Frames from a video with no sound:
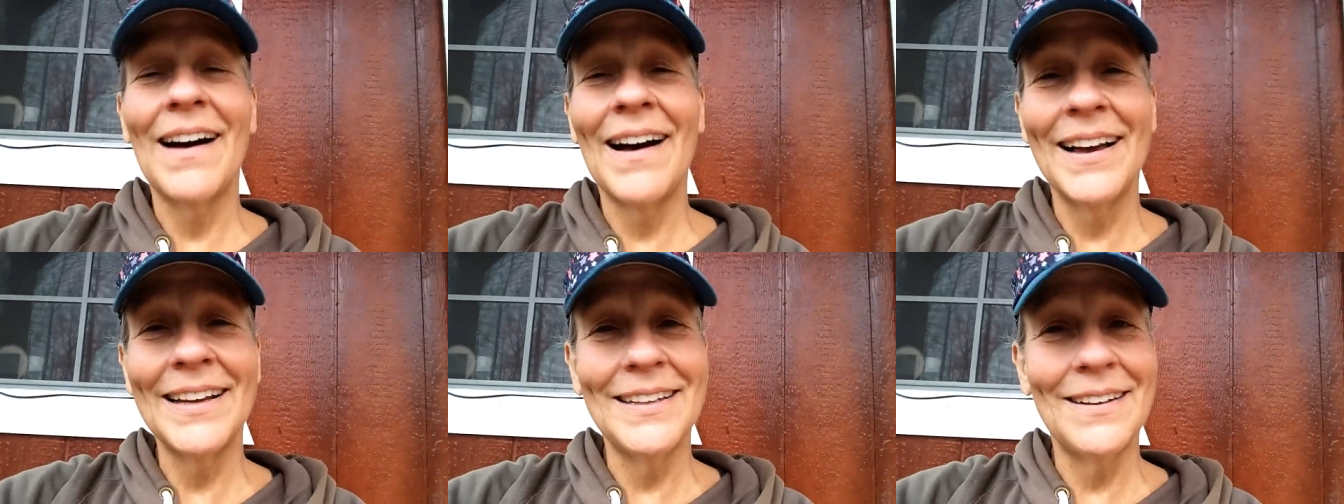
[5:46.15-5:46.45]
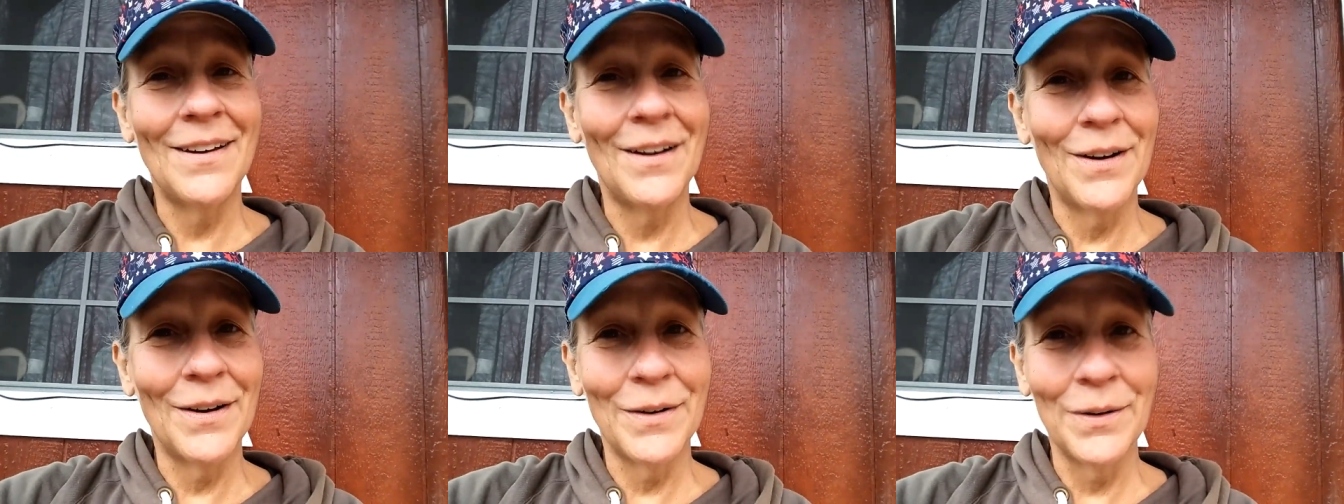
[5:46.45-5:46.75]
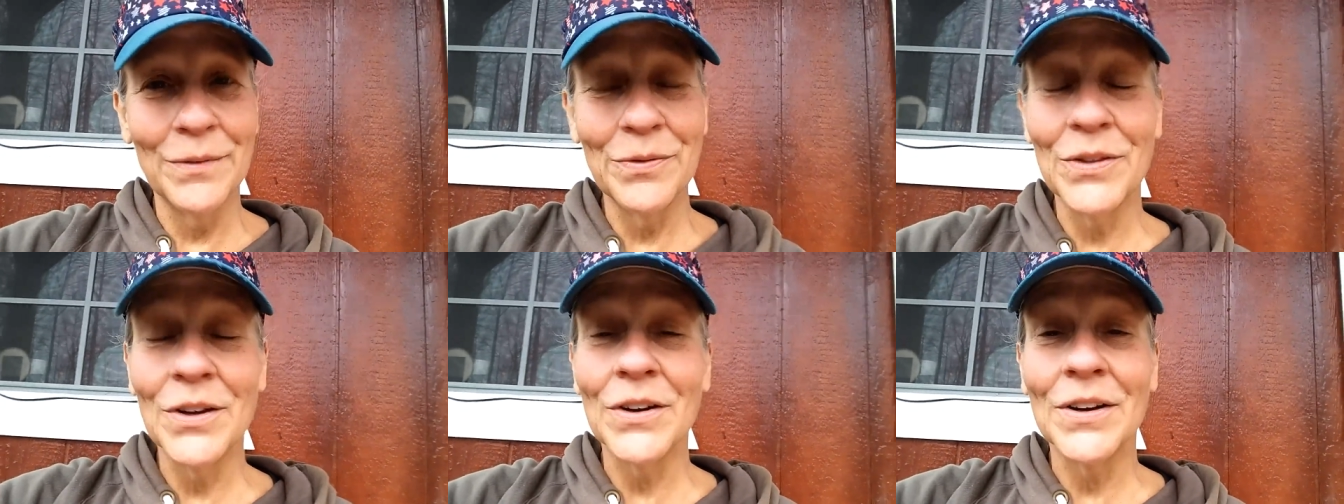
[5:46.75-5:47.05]
I
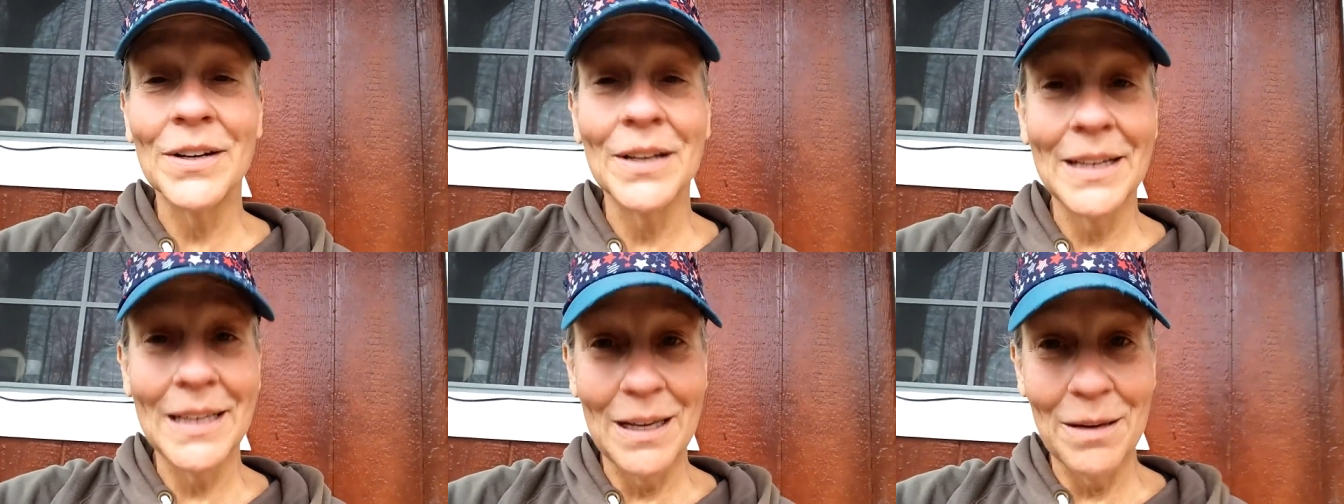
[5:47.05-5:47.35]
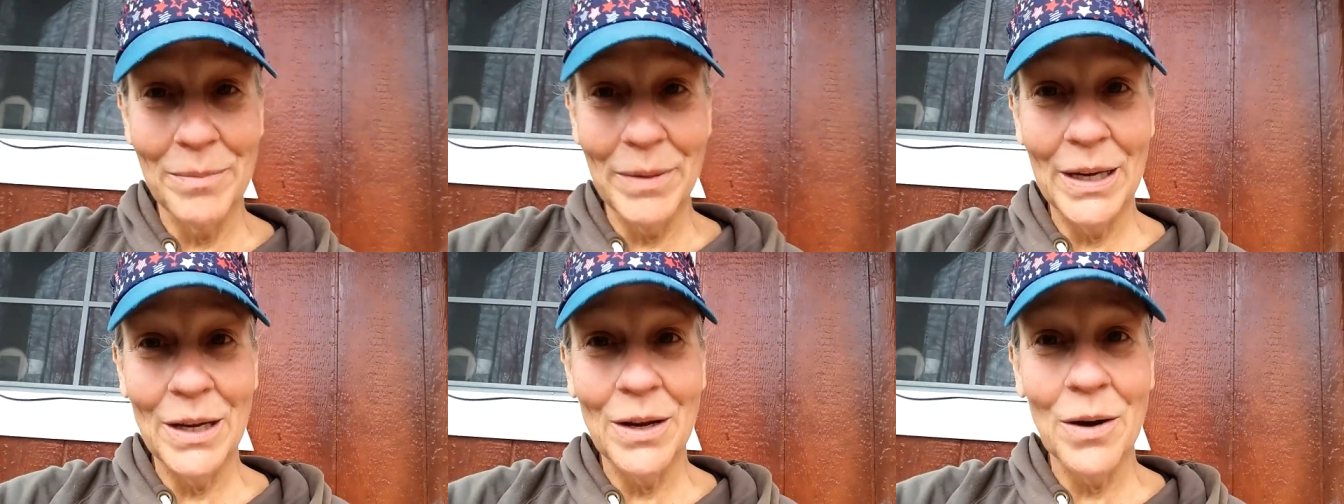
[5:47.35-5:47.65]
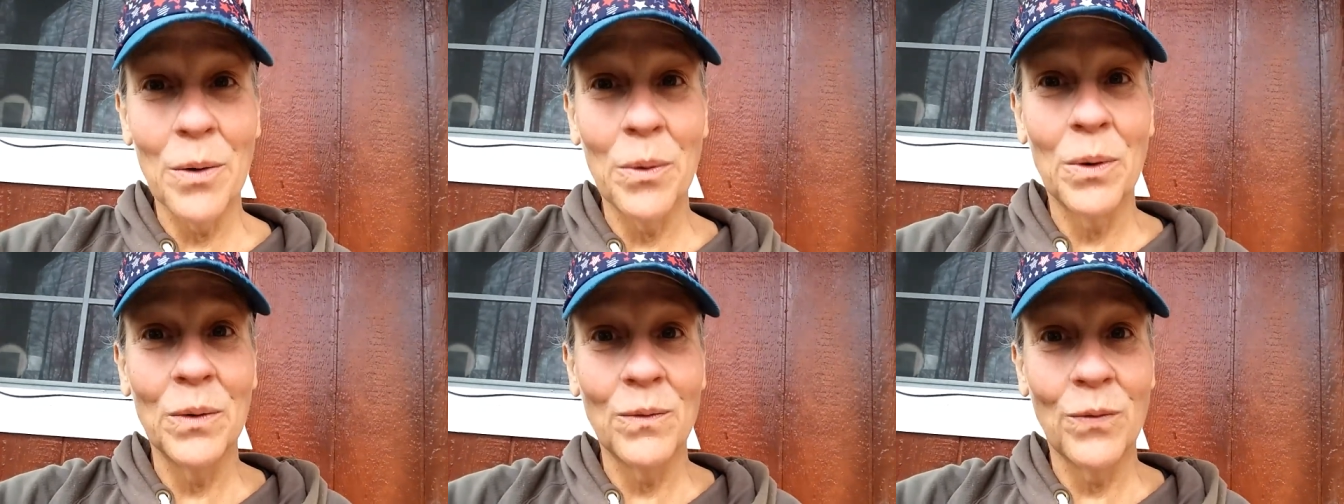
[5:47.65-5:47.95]
know they're going to keep me
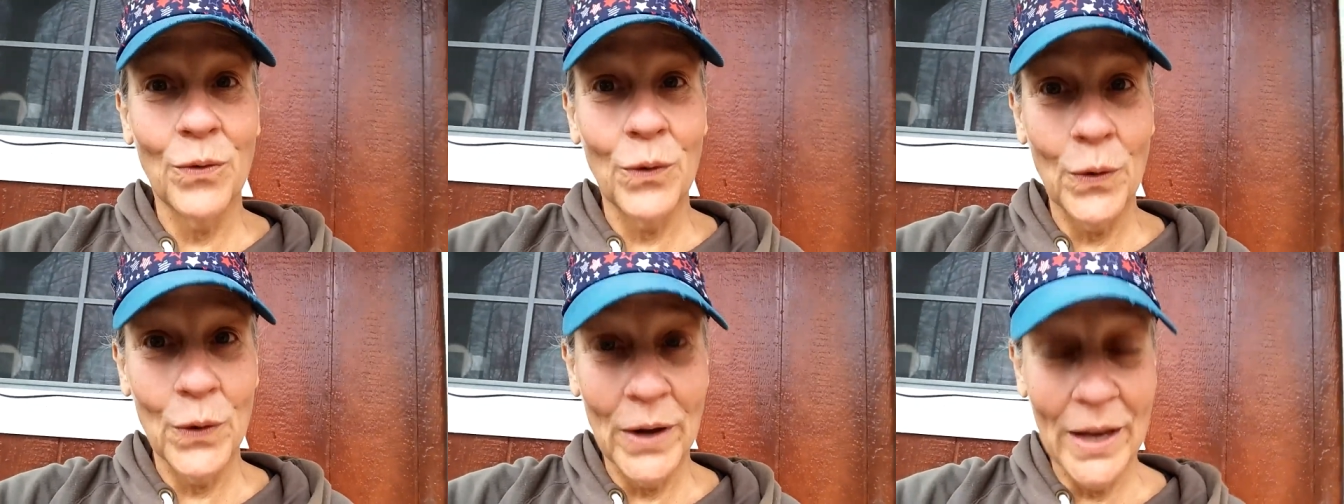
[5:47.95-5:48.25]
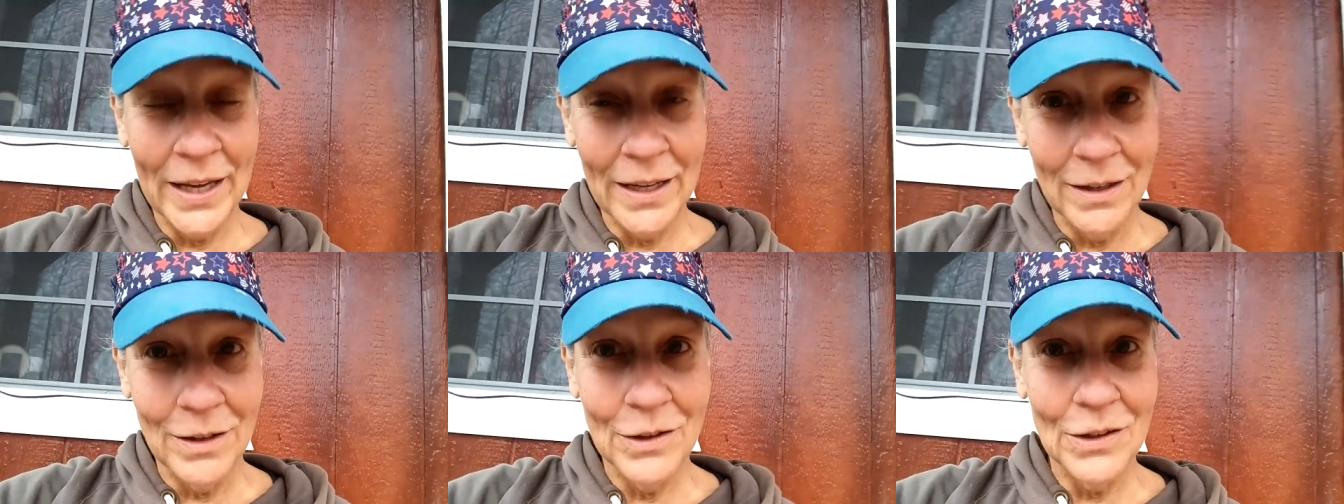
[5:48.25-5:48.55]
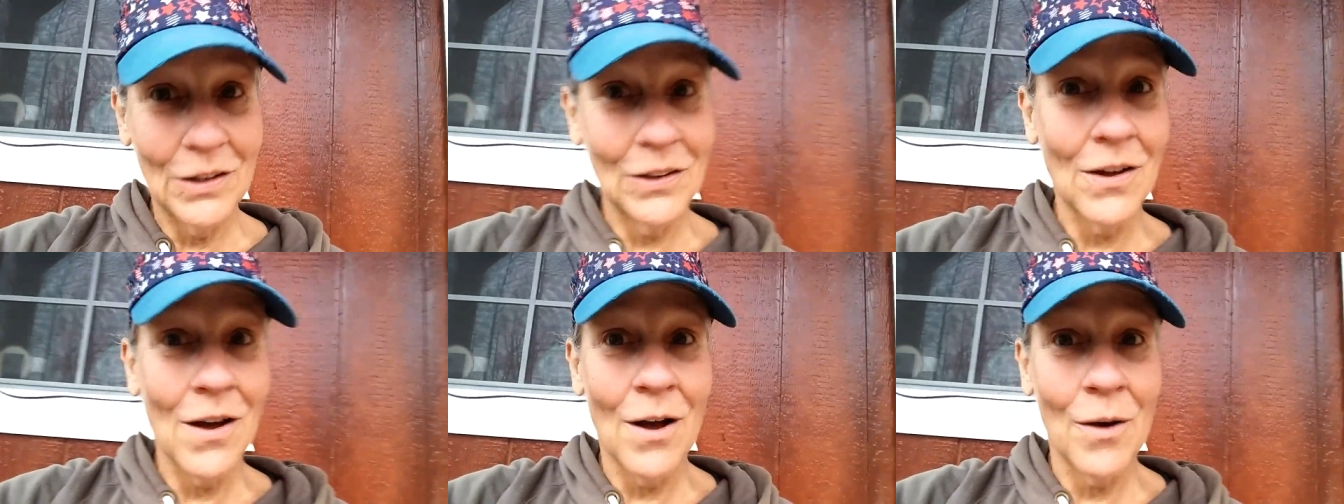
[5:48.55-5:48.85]
going for a
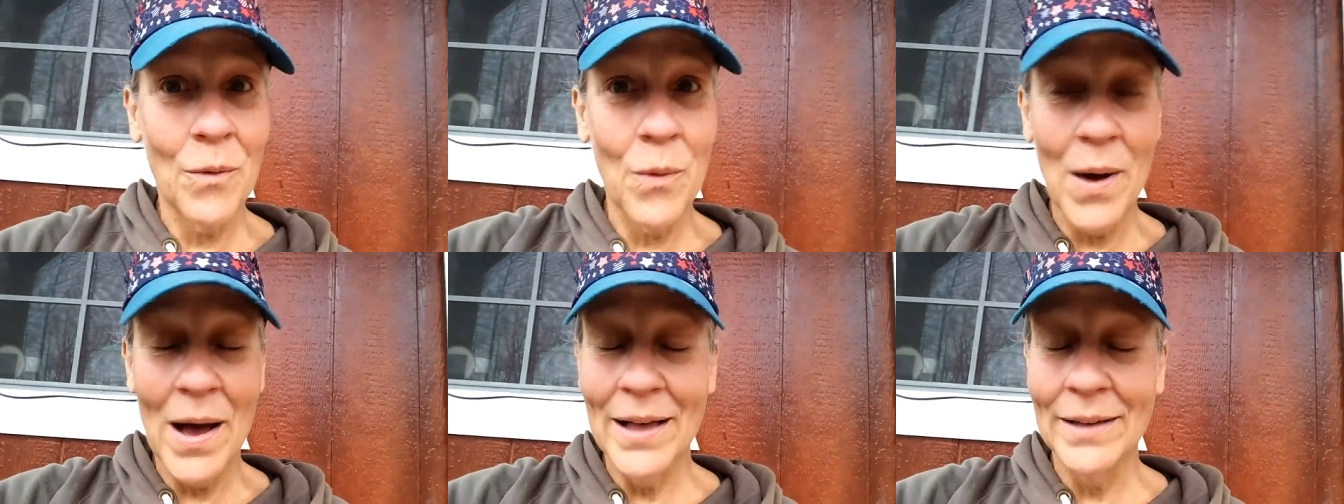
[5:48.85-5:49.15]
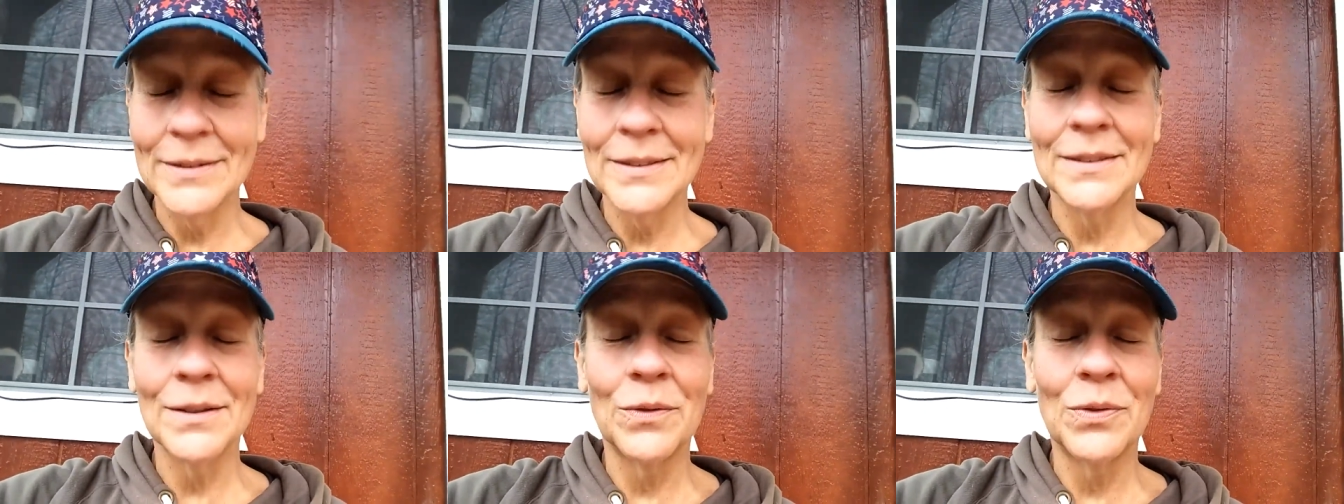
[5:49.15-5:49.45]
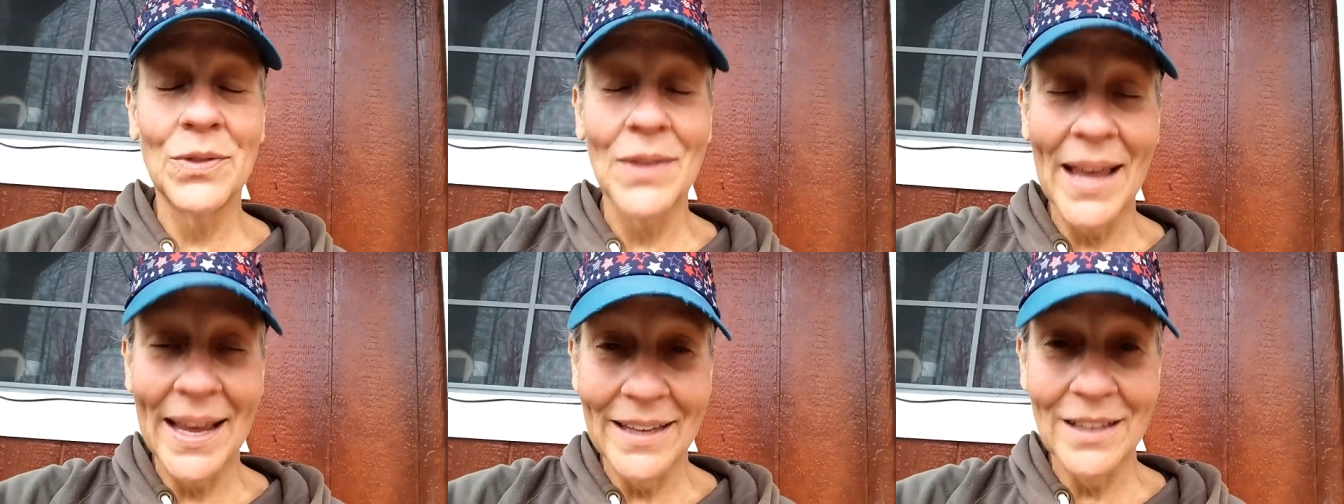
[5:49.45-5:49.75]
good long while. So
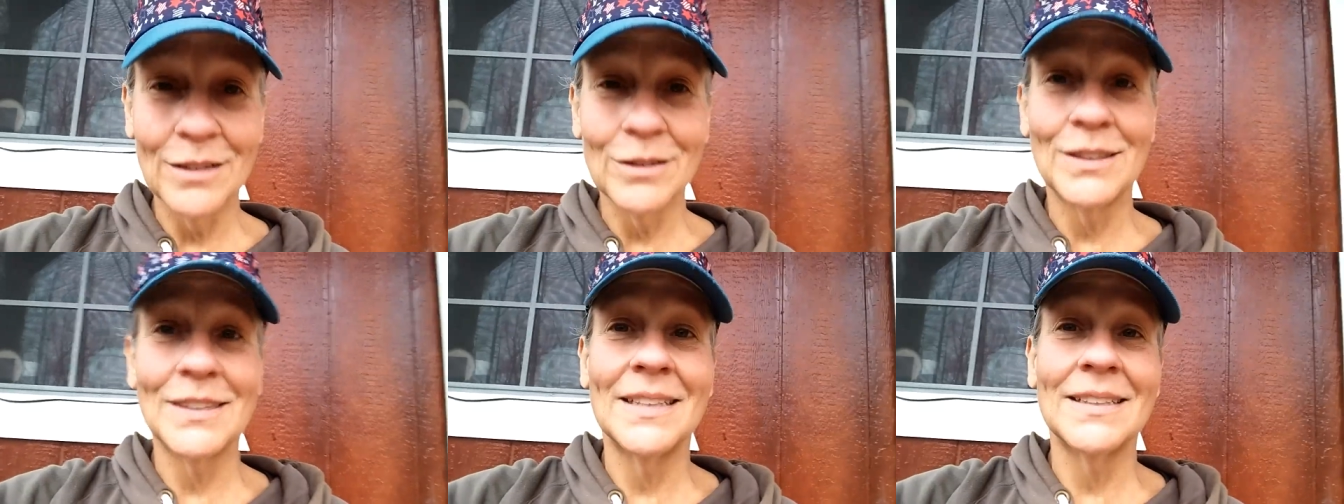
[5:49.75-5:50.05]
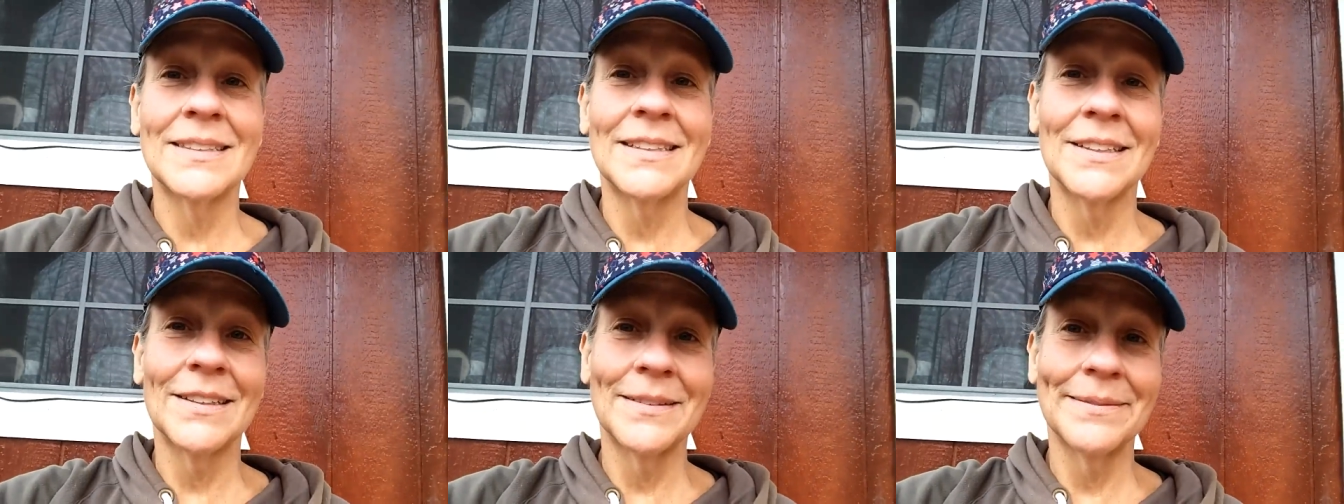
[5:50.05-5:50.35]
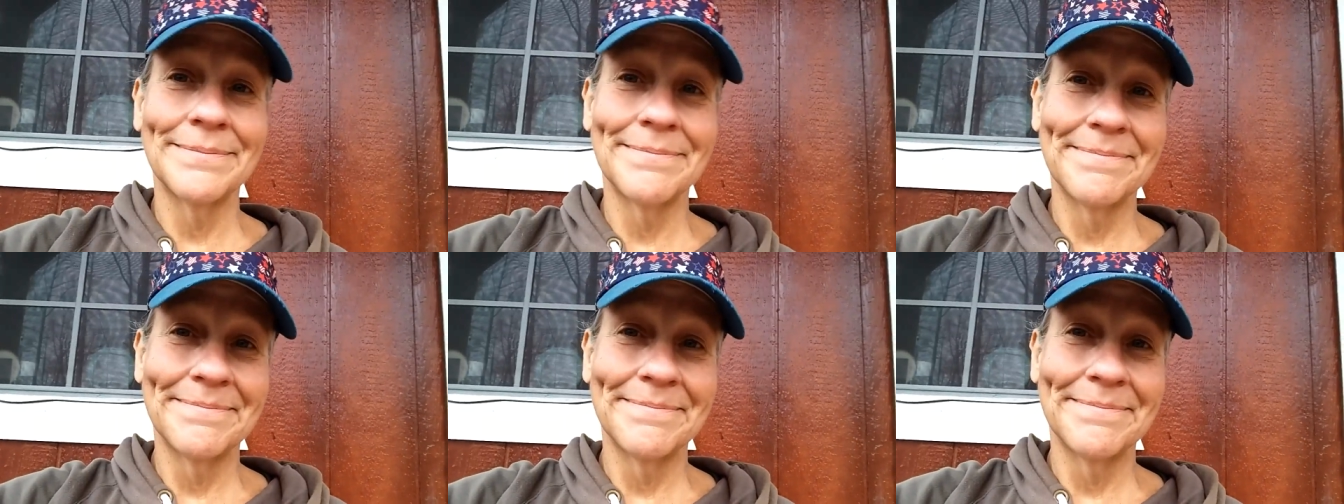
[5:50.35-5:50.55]
thank you, sister.